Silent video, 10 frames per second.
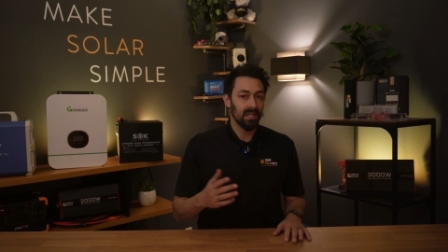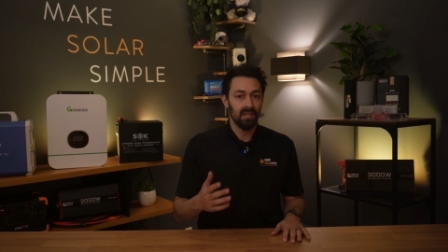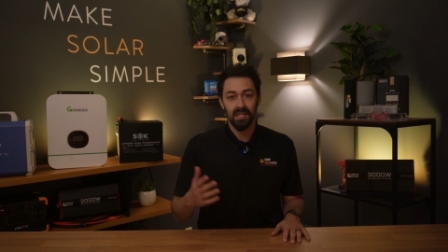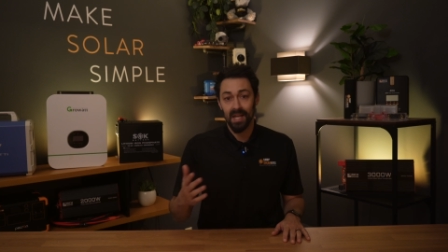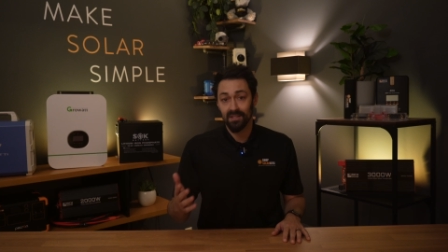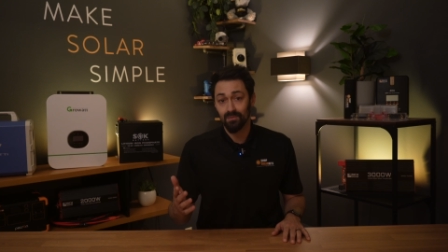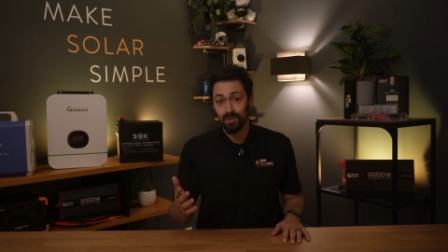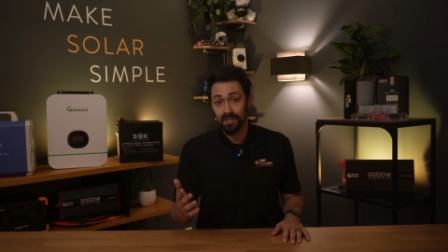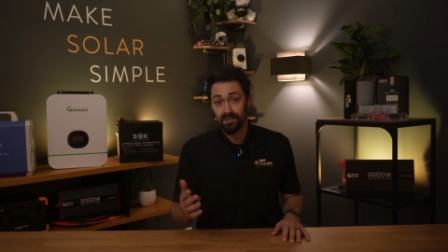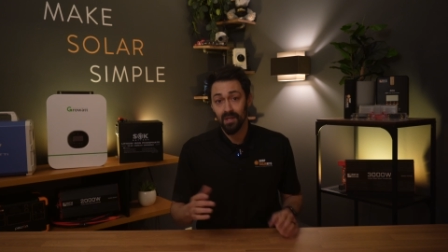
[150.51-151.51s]
in the next
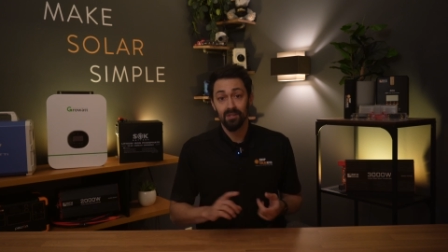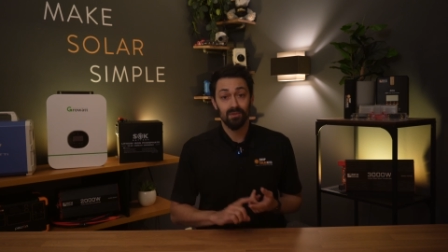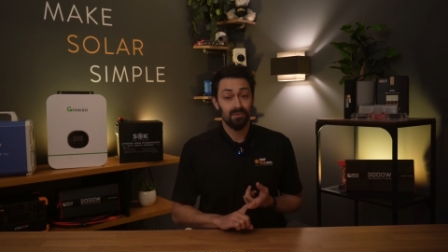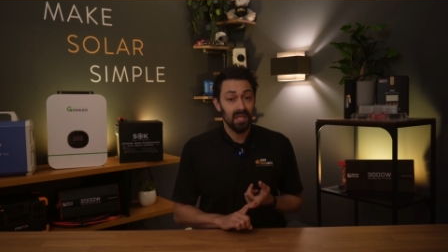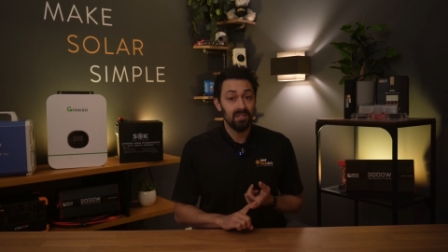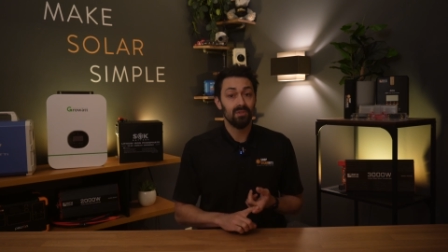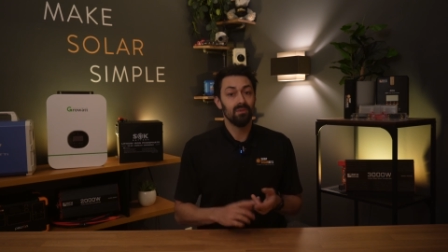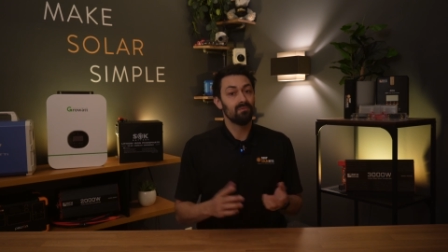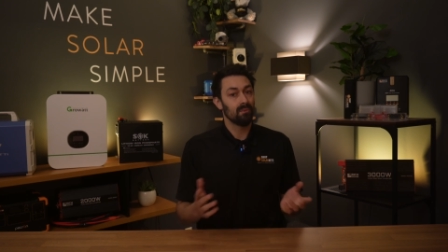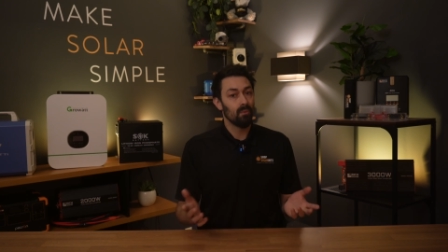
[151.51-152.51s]
weeks, so stay
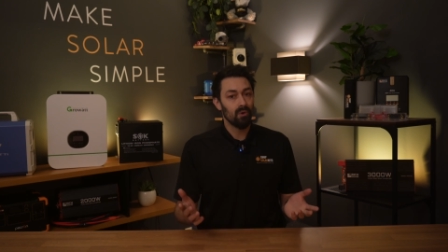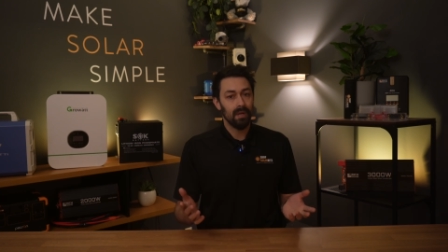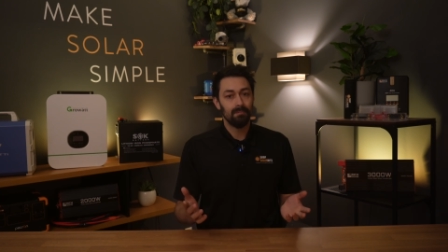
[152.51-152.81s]
tuned for more